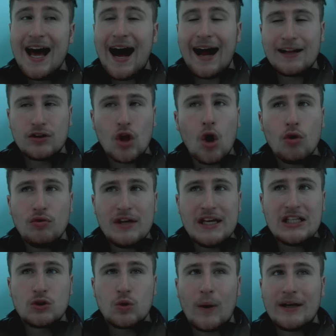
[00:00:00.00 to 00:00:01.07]
I don't think he's
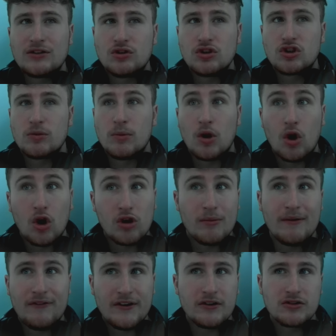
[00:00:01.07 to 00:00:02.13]
quite as good as some of the other
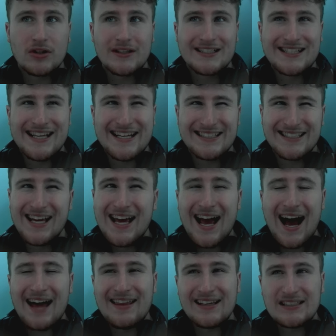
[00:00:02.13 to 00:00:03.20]
midfielders on this list,
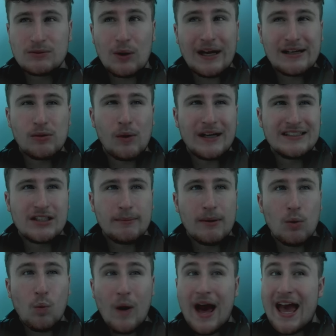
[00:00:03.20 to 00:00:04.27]
and that's exactly why he's going to be
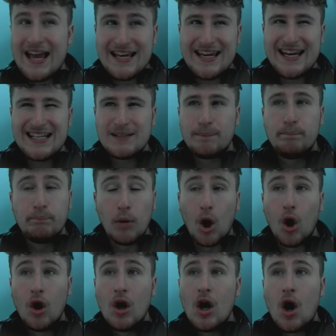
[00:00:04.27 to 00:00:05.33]
where he is,
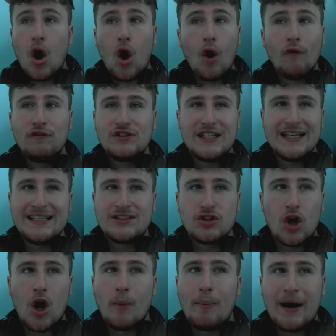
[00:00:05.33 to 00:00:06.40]
but obviously he's
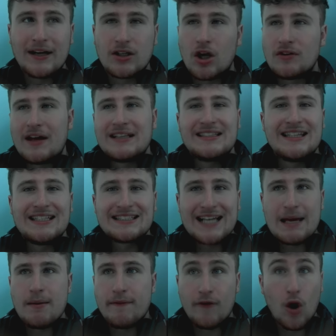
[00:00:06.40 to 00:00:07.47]
not a bad card. That's a
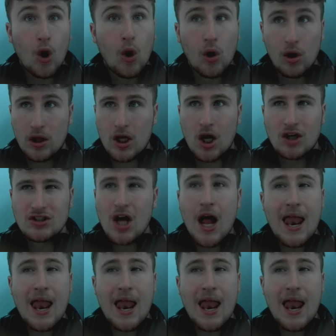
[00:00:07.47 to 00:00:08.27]
disclaimer for all the cards.